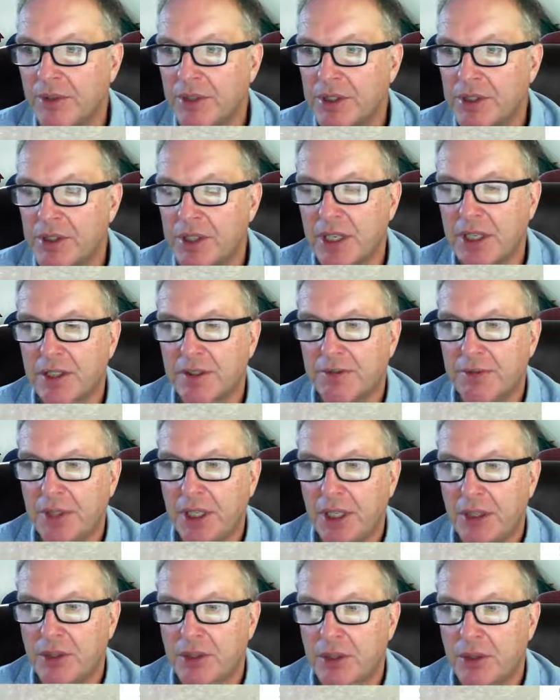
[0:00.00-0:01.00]
or even
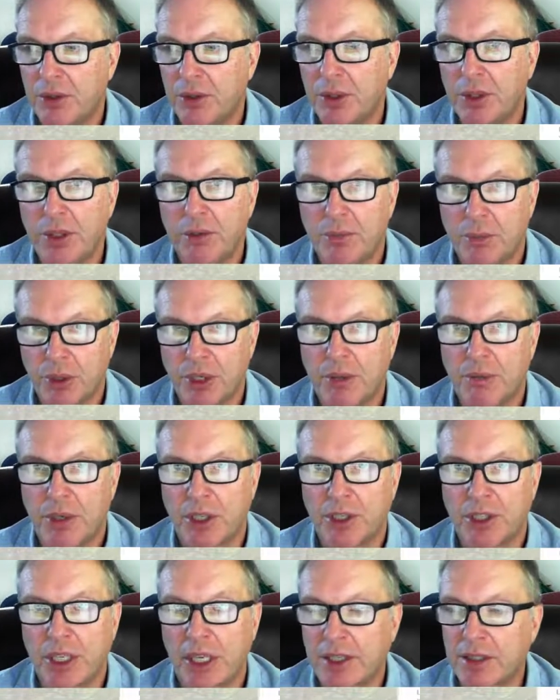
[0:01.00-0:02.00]
6 feet. So you
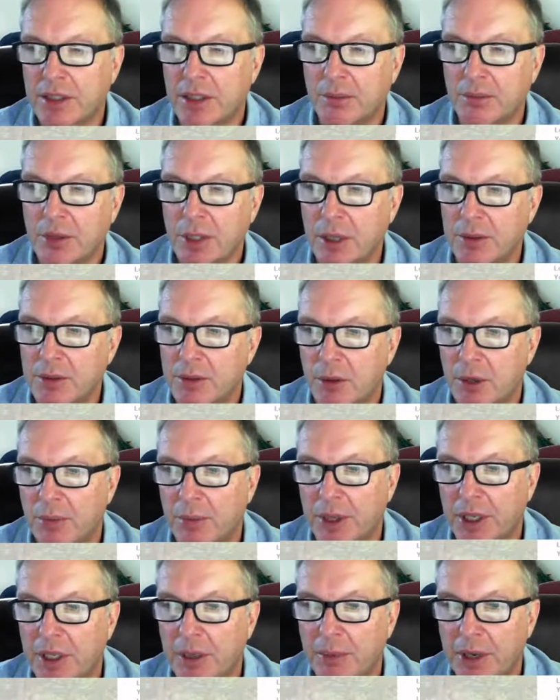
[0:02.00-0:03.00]
can pretty much guess
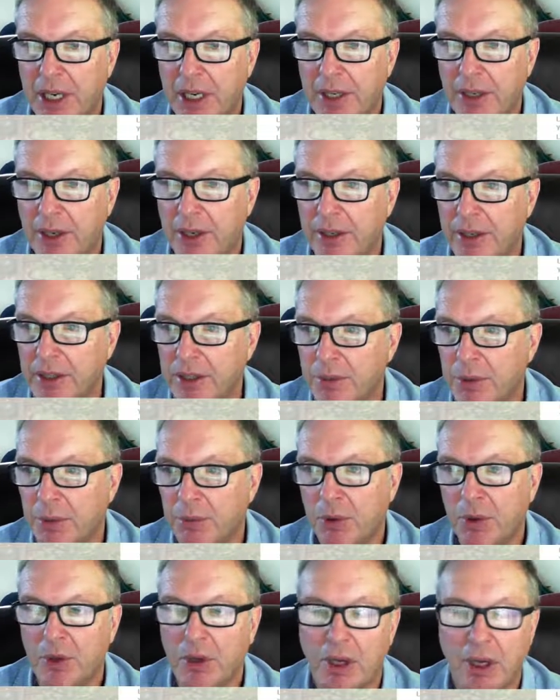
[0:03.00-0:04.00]
sometimes how big the
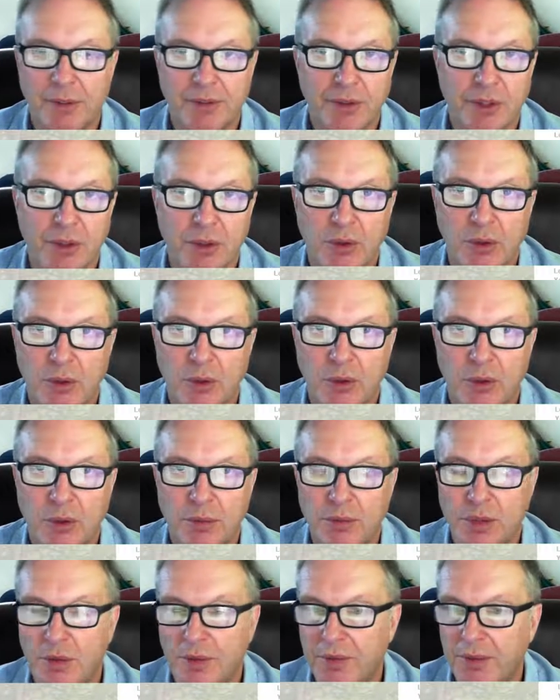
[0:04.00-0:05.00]
backyard is. People often
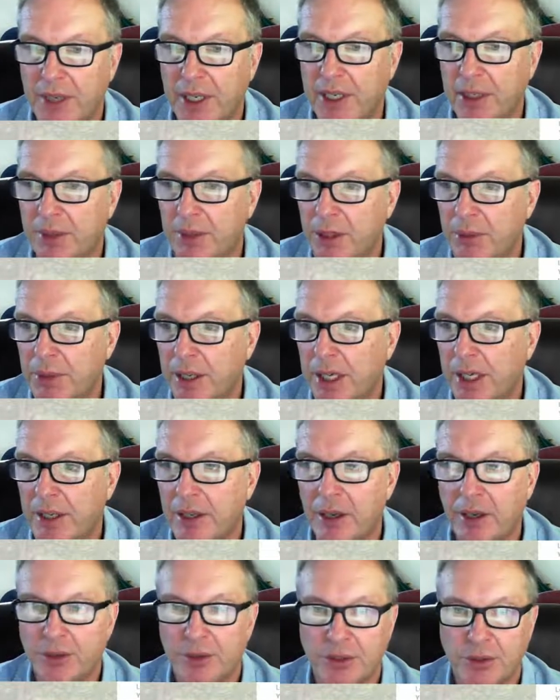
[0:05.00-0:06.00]
go to homes and find
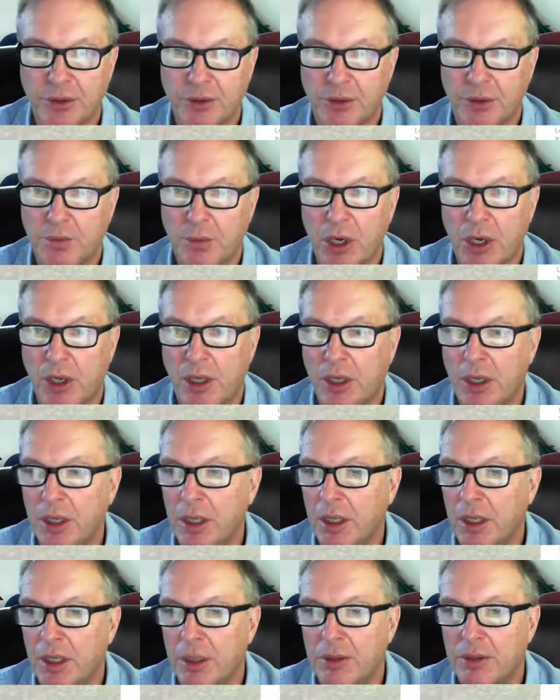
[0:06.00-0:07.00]
out the backyard's too
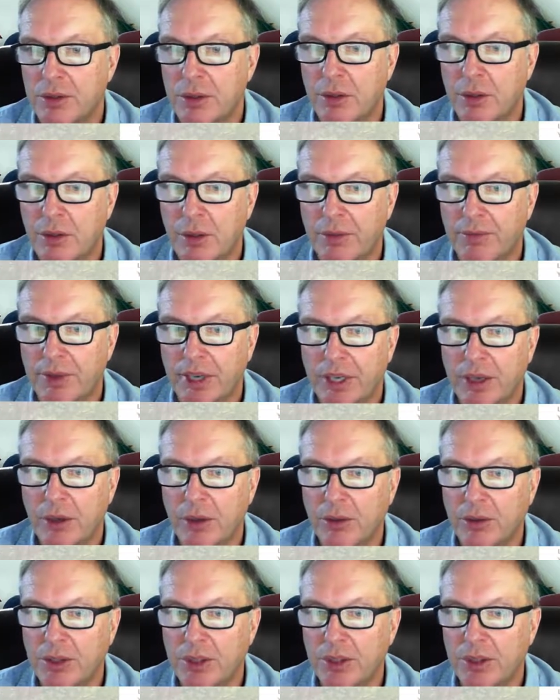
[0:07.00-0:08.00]
small.
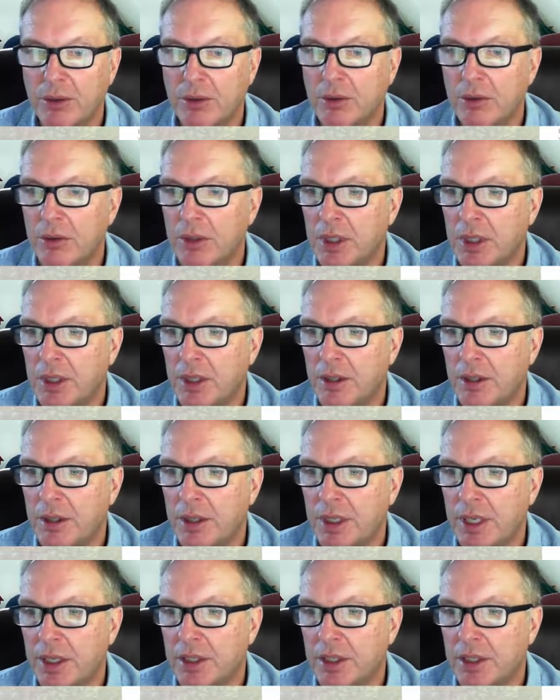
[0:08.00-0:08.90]
So if I go to